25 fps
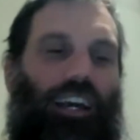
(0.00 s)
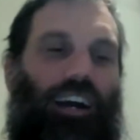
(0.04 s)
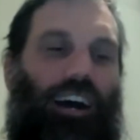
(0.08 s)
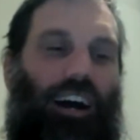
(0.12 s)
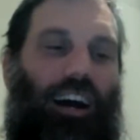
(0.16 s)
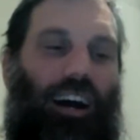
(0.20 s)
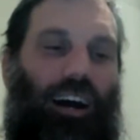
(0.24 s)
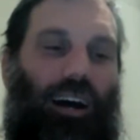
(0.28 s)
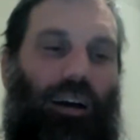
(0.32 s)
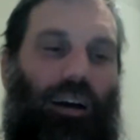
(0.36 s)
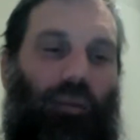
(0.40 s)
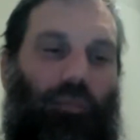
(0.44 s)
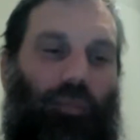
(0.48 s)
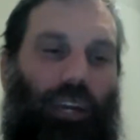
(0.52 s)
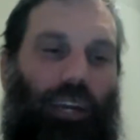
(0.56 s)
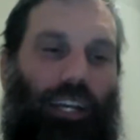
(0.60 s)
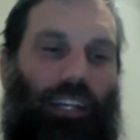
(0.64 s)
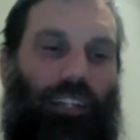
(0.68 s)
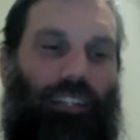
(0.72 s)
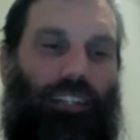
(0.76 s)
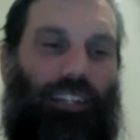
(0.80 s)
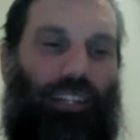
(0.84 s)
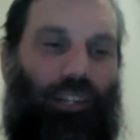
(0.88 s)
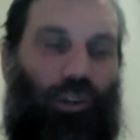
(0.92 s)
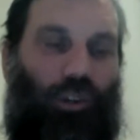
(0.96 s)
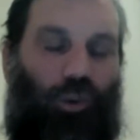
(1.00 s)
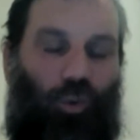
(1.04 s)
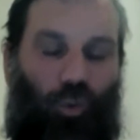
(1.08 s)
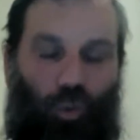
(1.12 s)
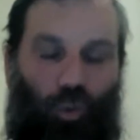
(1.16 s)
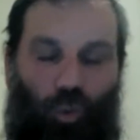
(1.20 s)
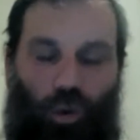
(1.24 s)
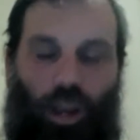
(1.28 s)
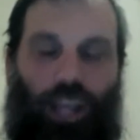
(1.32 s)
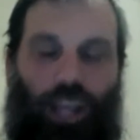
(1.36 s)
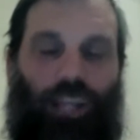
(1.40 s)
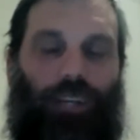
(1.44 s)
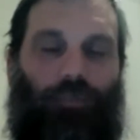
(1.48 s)
And it's a
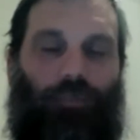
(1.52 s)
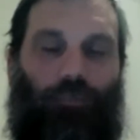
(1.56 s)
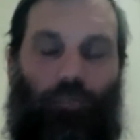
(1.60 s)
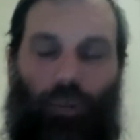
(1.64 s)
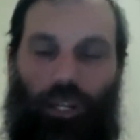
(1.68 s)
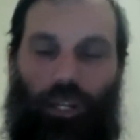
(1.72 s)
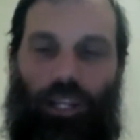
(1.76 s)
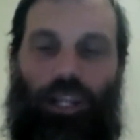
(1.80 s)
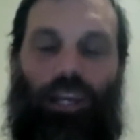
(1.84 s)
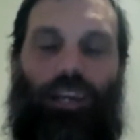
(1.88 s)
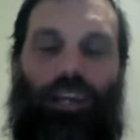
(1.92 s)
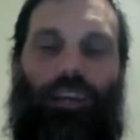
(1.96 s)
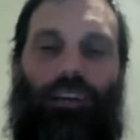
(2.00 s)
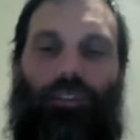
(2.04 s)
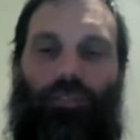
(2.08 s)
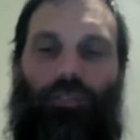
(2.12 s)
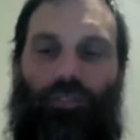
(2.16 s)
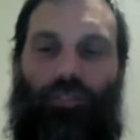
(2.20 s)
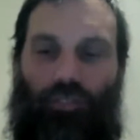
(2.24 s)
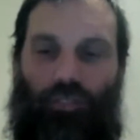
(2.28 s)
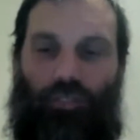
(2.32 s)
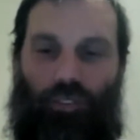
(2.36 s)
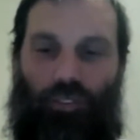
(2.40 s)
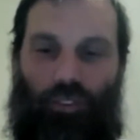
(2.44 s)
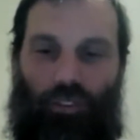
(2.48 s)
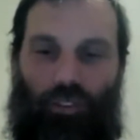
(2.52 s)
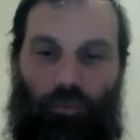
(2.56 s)
great place to